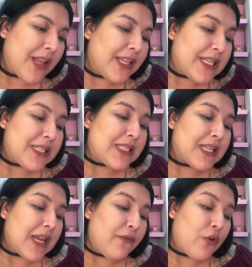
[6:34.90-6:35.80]
This is
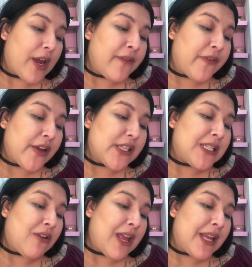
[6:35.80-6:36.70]
for a fairy
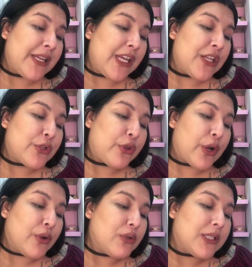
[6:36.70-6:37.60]
tale ending.
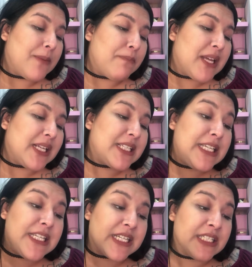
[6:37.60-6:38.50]
Throw some
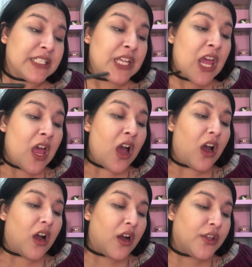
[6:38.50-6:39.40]
pixie dust
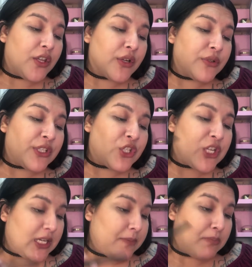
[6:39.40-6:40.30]
on those
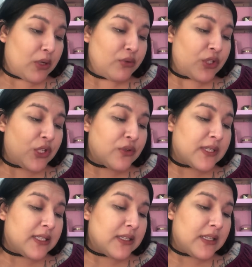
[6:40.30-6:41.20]
cheekbones
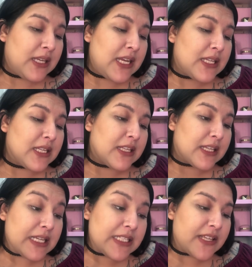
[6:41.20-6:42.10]
using
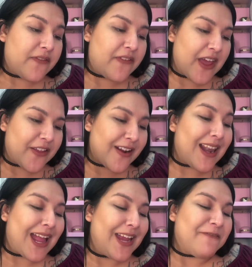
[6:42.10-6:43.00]
this feather
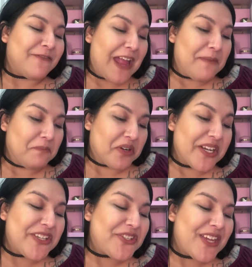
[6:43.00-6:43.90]
light fan
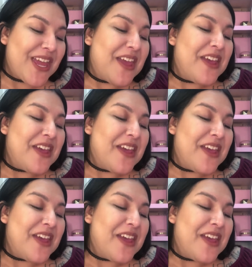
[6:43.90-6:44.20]
brush.